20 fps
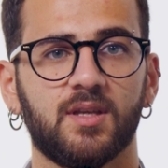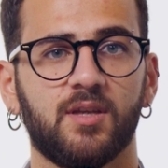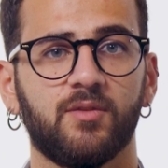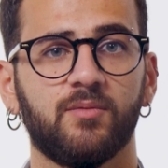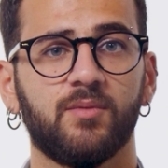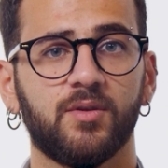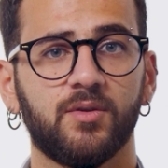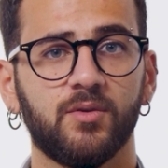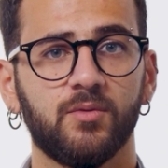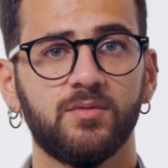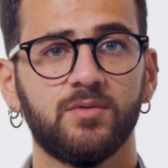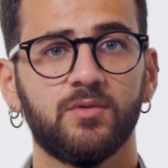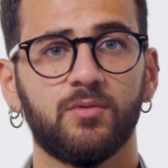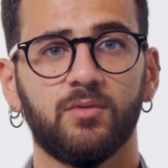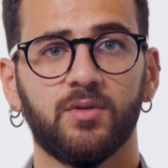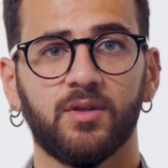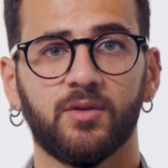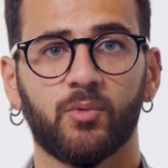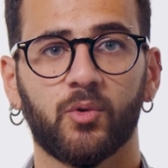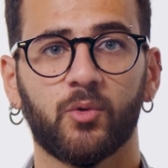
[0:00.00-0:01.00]
and reduced
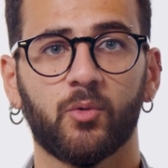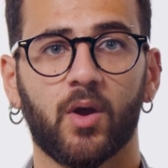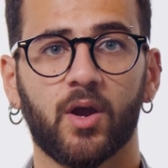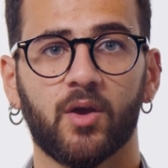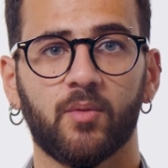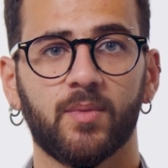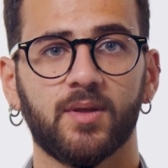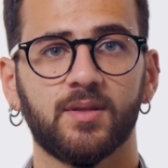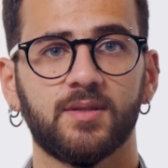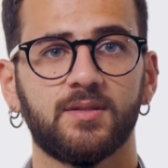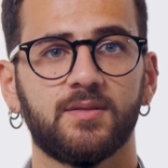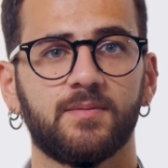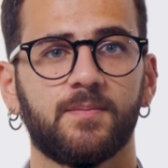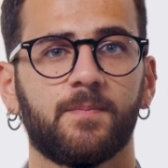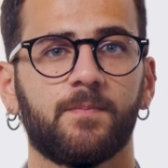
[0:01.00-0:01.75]
cooling requirements.